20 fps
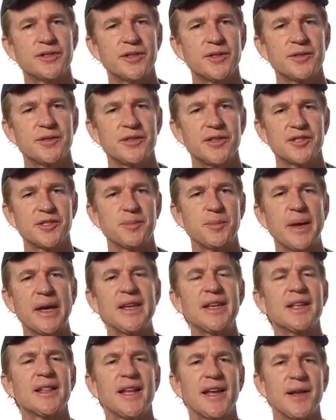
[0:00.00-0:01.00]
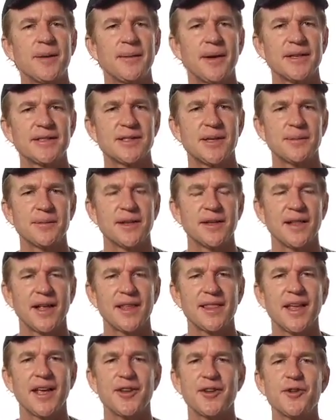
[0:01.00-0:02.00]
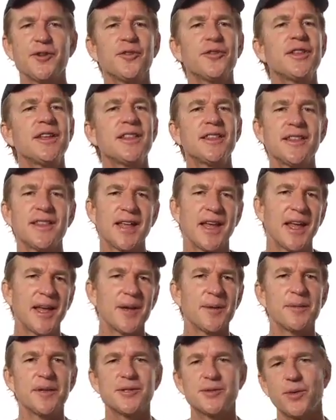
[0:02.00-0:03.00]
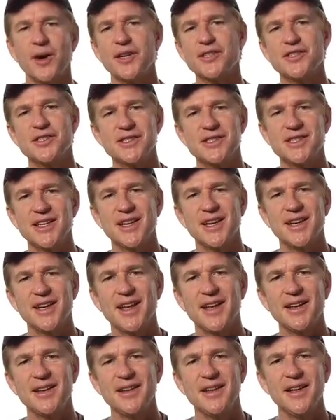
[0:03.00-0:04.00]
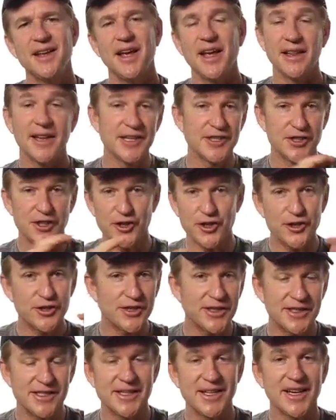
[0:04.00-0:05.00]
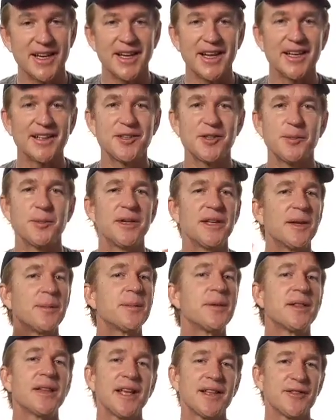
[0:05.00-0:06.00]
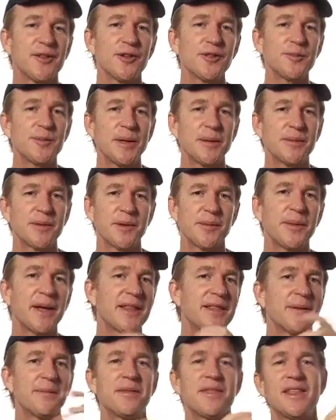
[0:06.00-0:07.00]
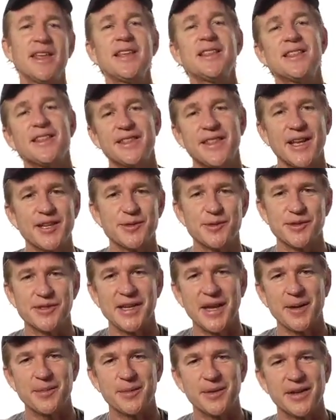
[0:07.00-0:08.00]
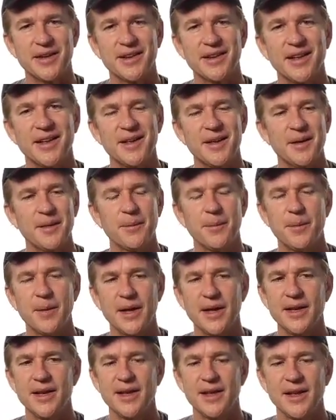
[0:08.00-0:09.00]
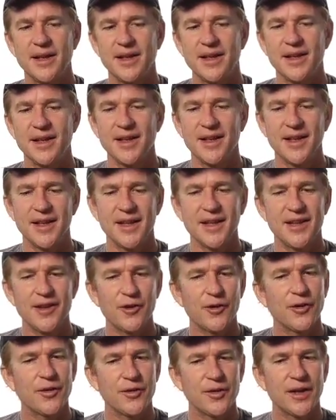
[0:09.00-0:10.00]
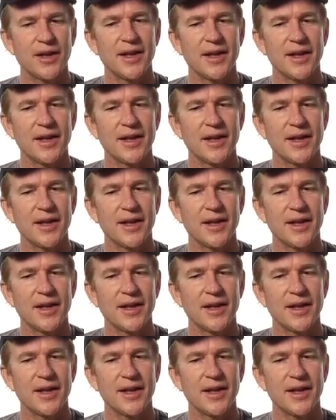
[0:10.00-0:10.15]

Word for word: to, to speculate about something like that. You don't think that the enemy's watching CNN? Unless they're using CNN to manipulate those people and make them think that that's what's happening. But, you know,